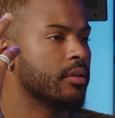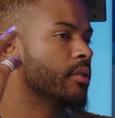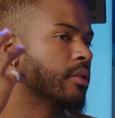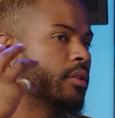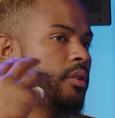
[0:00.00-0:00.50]

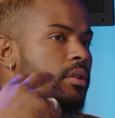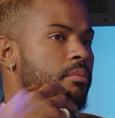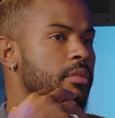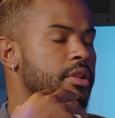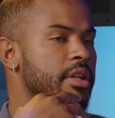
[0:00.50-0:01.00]
Yeah.
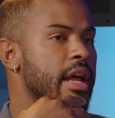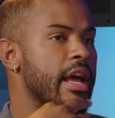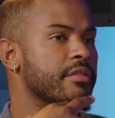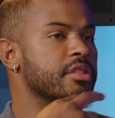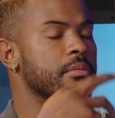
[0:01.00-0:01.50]
Month and a
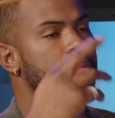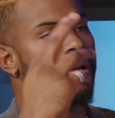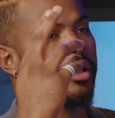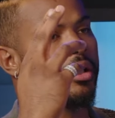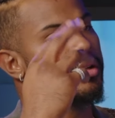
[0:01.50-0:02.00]
half. Some
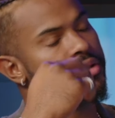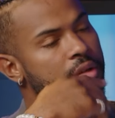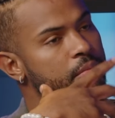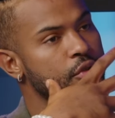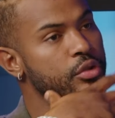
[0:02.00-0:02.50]
uh
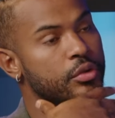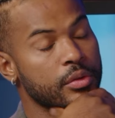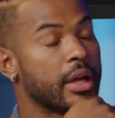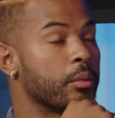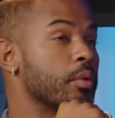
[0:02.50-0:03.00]
some two, three
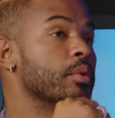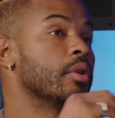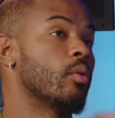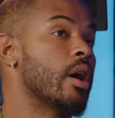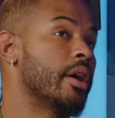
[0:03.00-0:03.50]
like when we were in
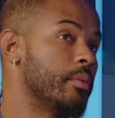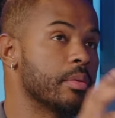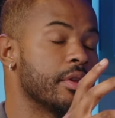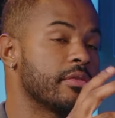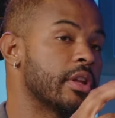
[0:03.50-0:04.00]
Hawaii, we
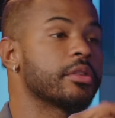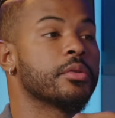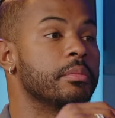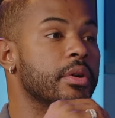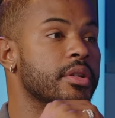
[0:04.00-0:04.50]
were there for like
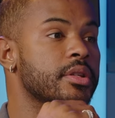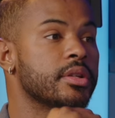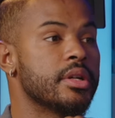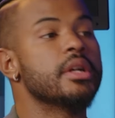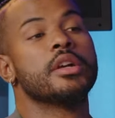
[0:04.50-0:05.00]
three months,
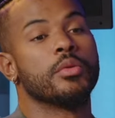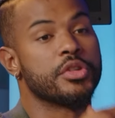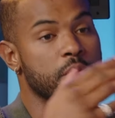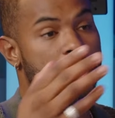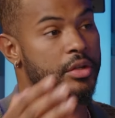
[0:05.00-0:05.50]
which
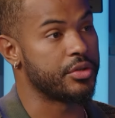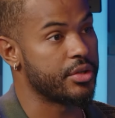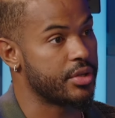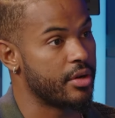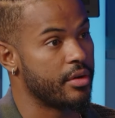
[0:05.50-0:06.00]
is why I learned to
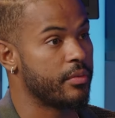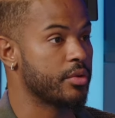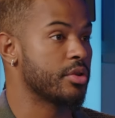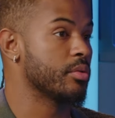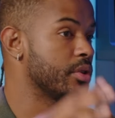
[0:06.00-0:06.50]
surf,
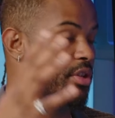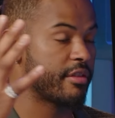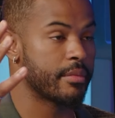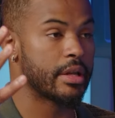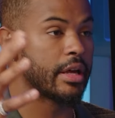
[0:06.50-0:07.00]
which is what
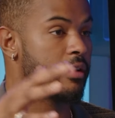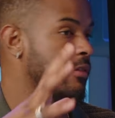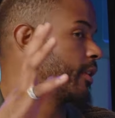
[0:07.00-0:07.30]
saved my life.